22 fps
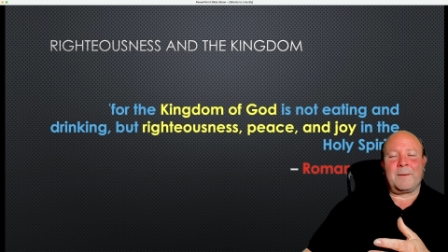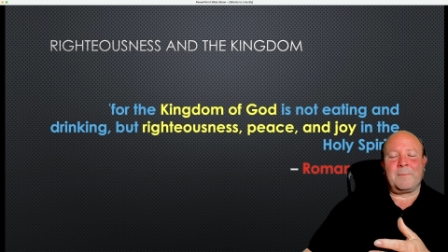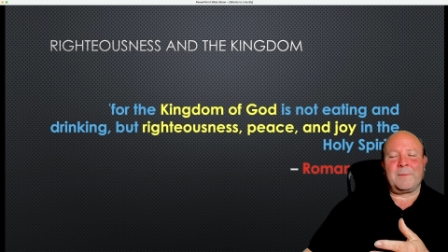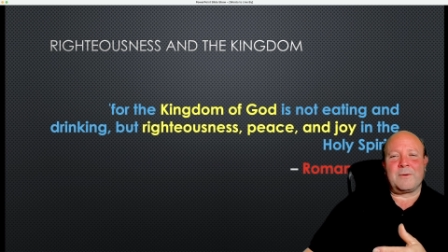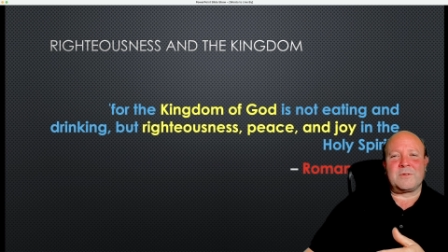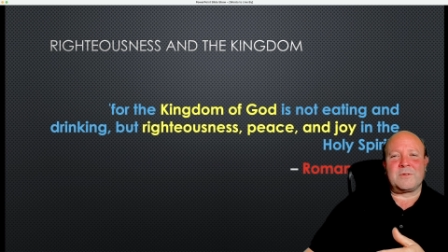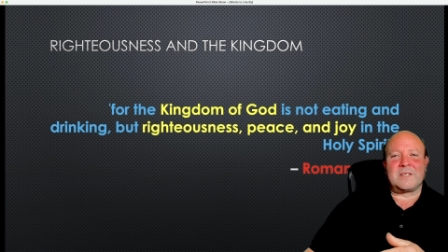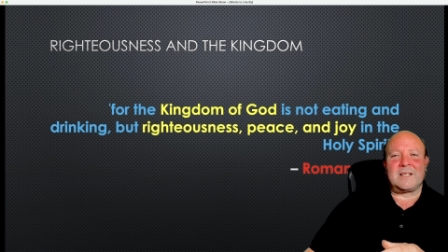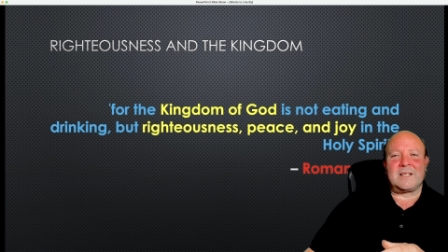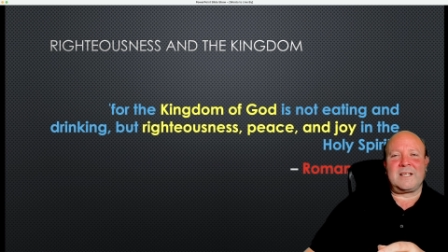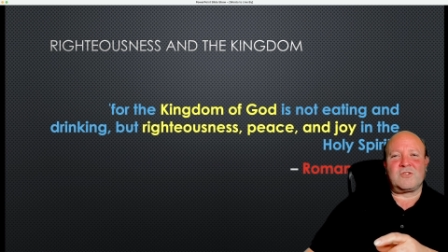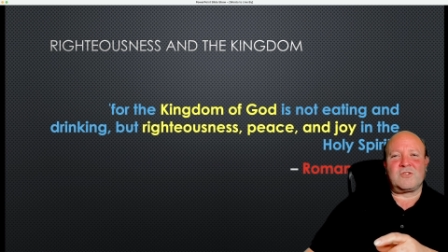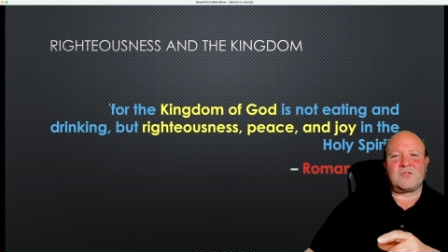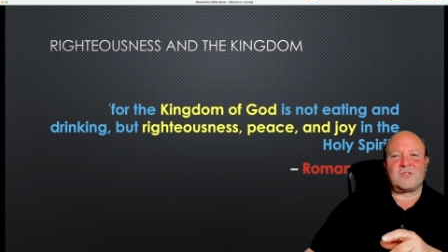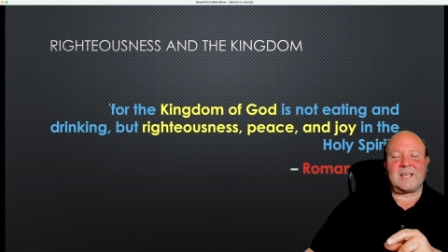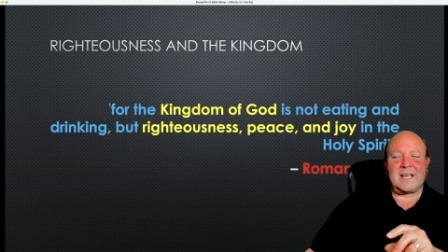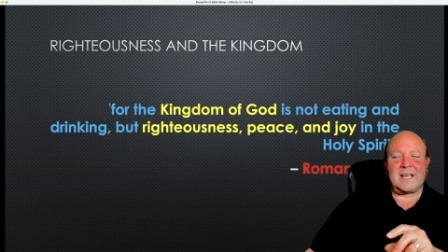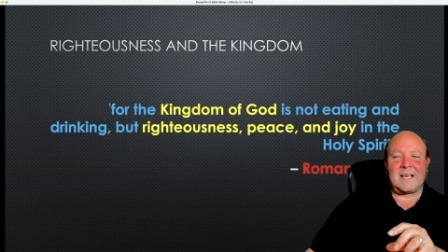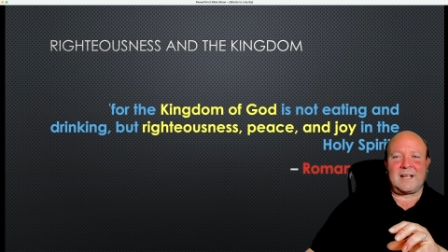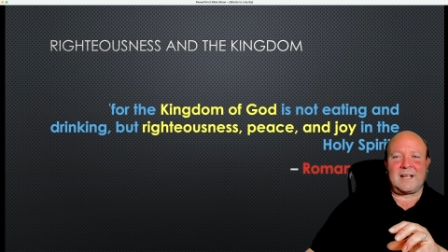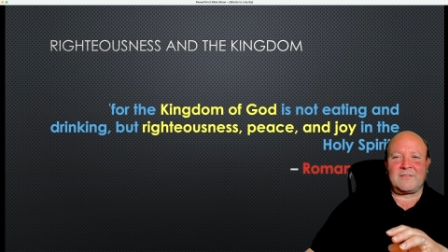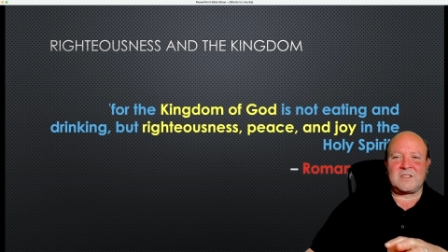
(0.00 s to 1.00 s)
there was an interesting
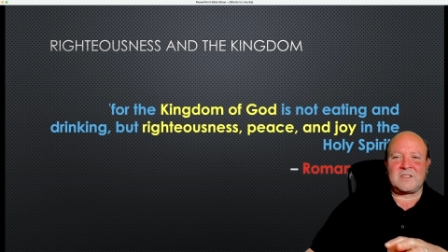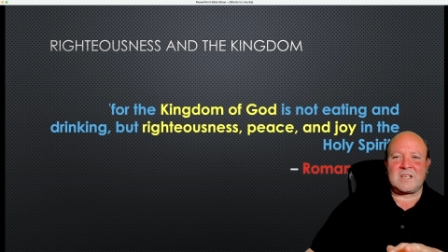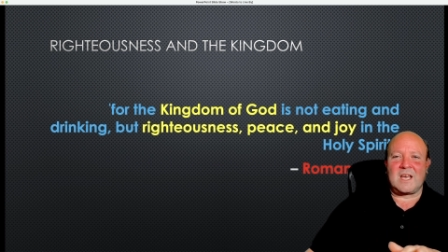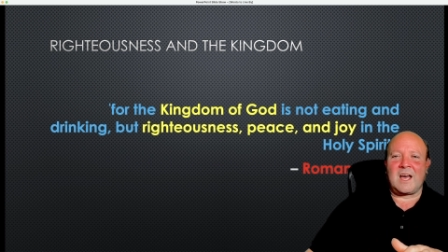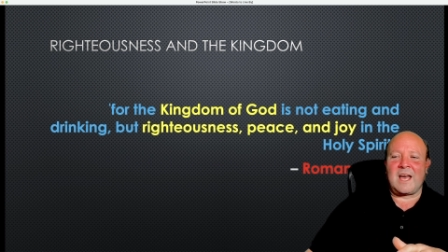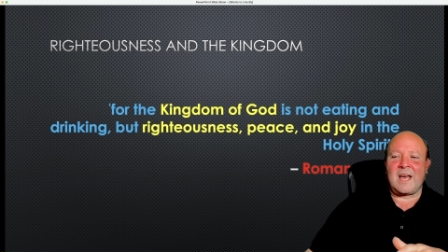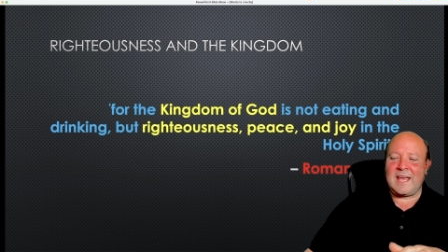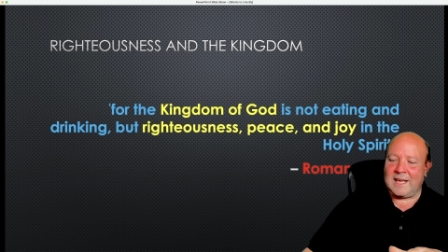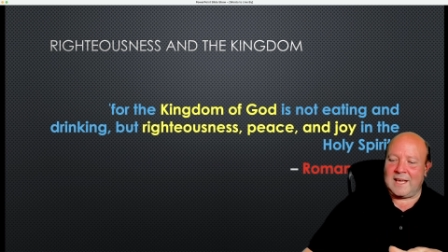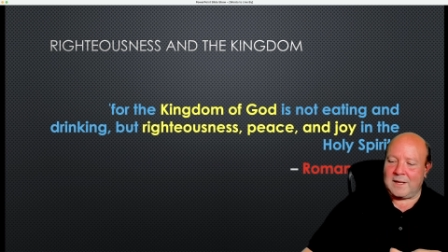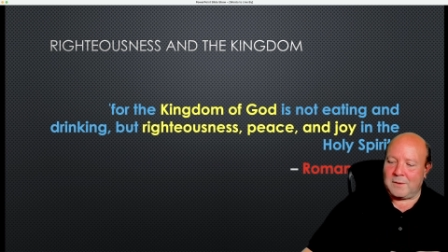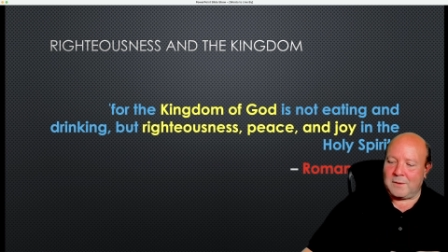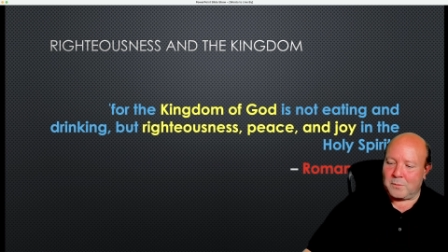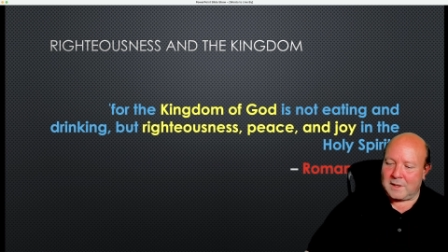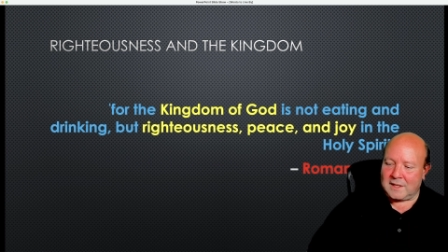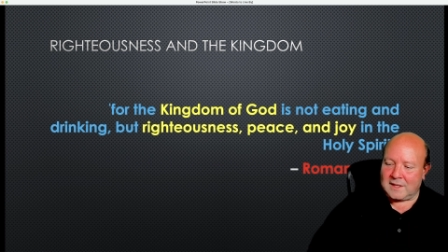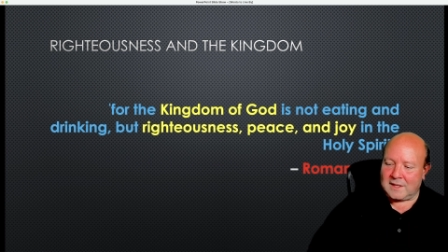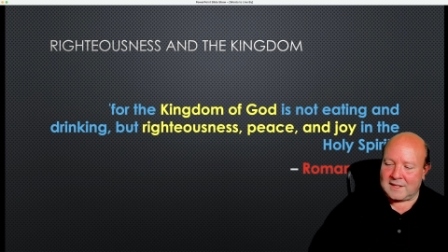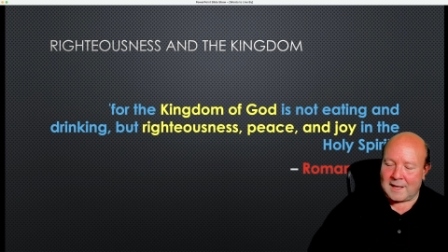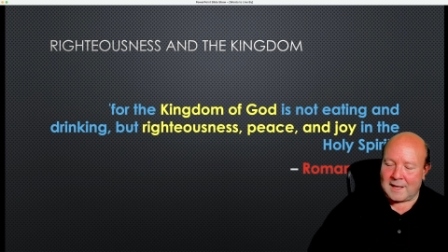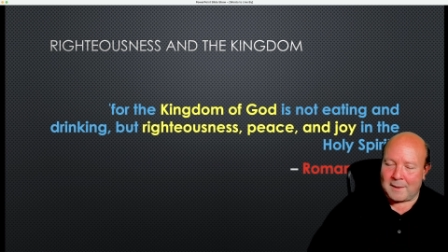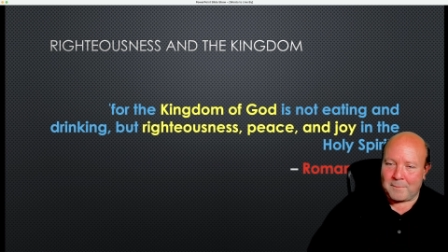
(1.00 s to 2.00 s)
kind of tie-in
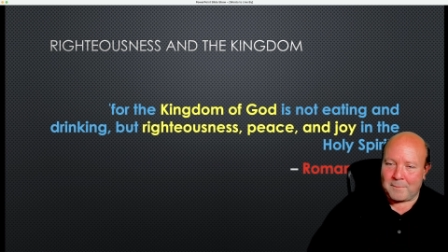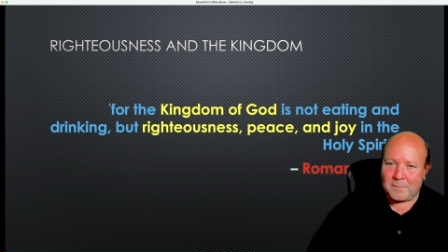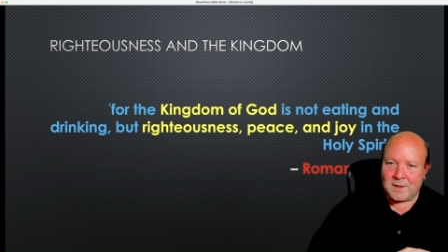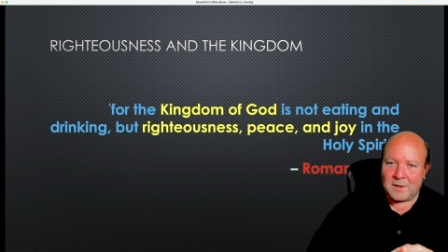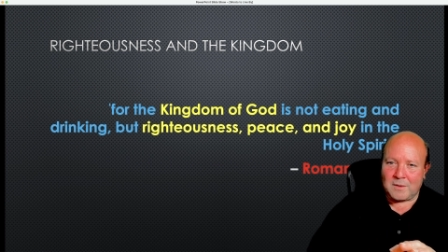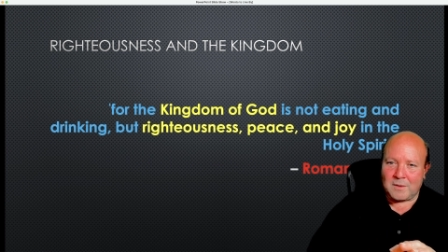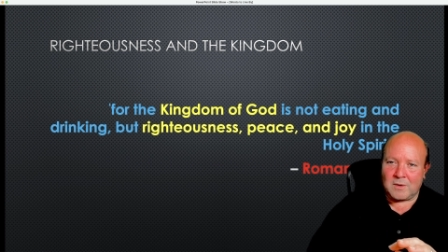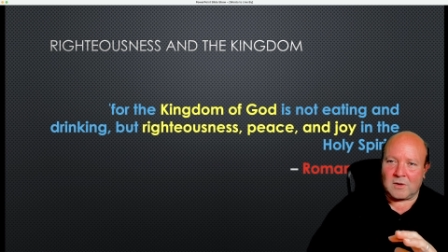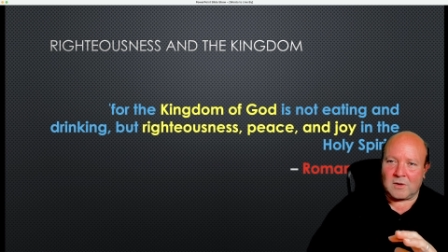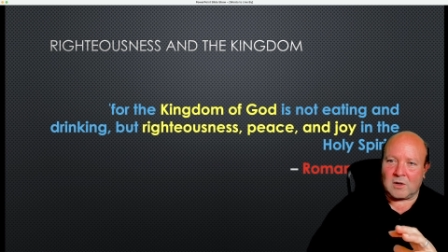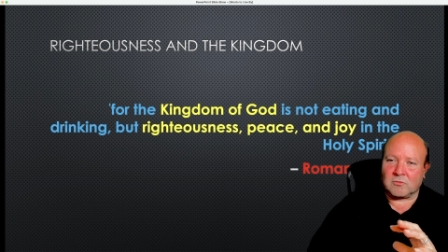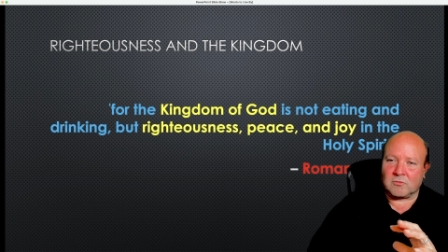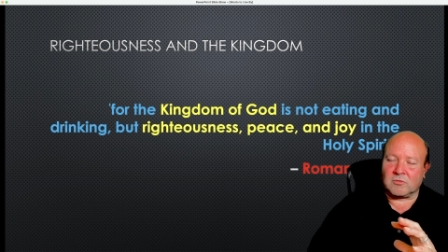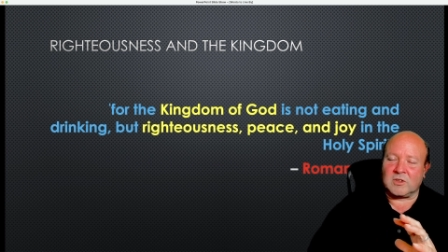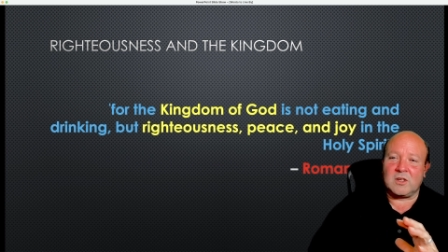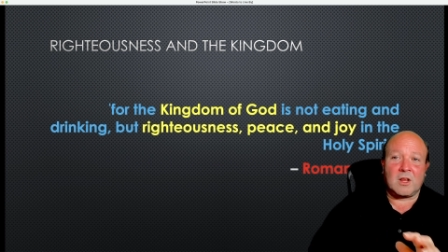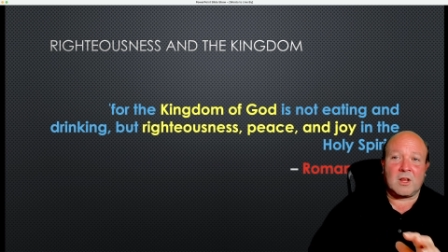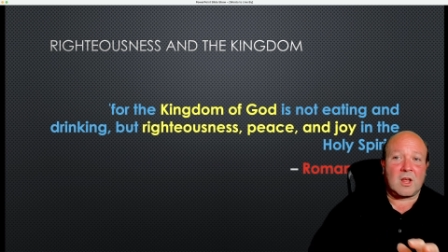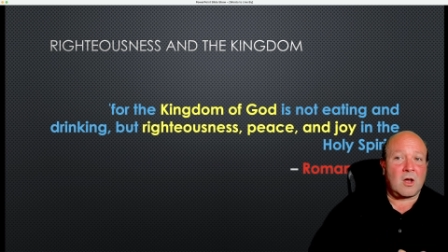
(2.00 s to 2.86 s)
with a real